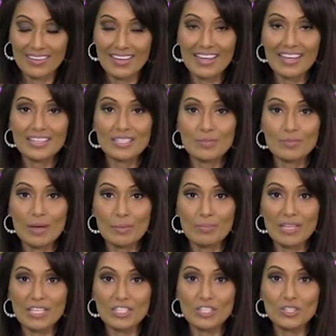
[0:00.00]
It's my
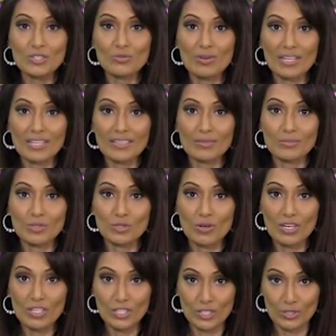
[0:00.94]
pleasure to welcome to
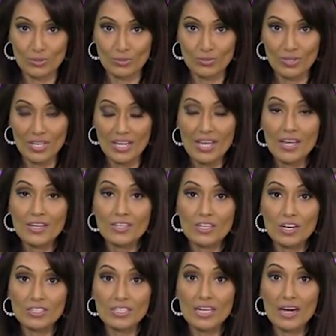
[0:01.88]
our show
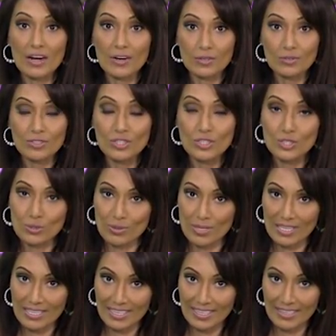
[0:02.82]
Dr. Arun
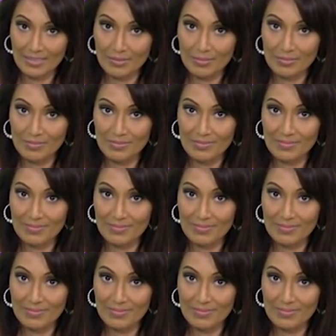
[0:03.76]
Chockalingam.